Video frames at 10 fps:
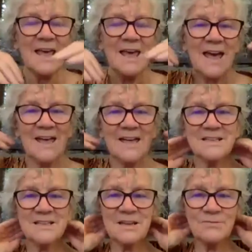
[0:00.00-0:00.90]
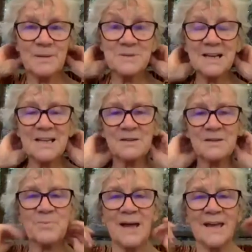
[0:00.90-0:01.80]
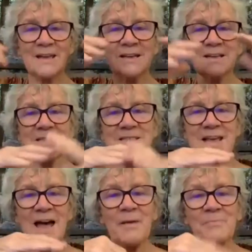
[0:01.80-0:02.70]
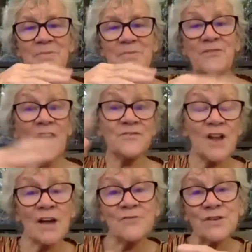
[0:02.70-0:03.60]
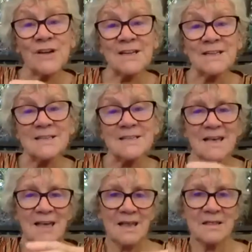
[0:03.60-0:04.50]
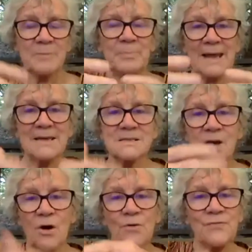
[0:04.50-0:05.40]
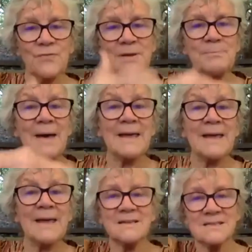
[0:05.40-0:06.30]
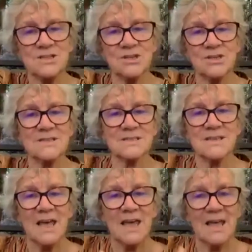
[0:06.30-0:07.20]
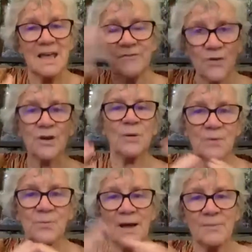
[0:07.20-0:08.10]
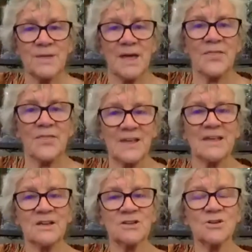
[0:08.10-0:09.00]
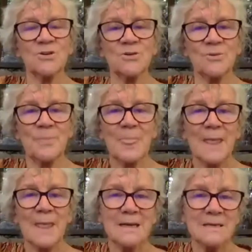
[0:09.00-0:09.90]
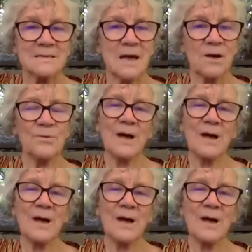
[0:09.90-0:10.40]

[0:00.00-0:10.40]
and the reptilian brain is the fight, flight, freeze, the place of making decisions in a very quick way without thinking at all. So